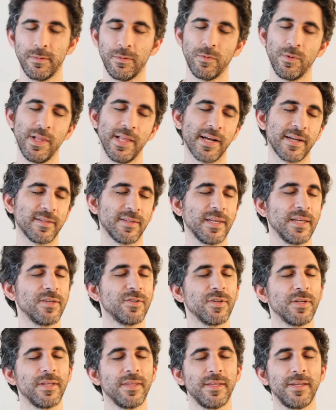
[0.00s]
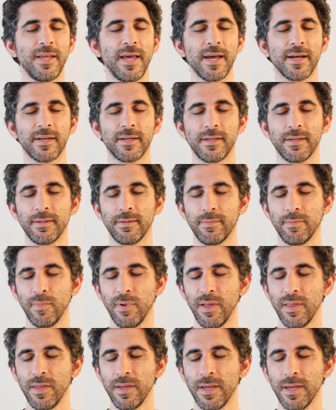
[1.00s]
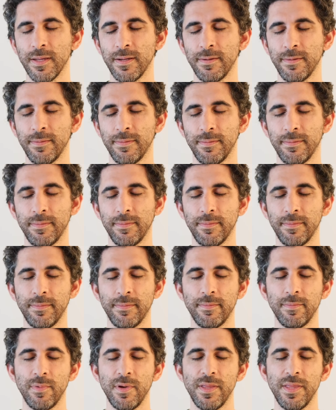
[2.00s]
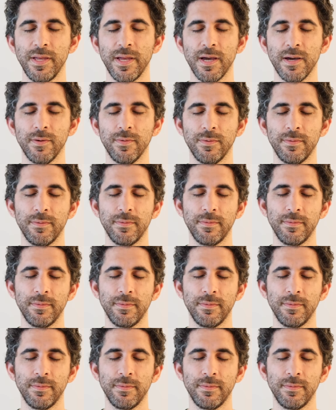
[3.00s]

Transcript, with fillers: Relaxation in the neck, breathing in breathing out.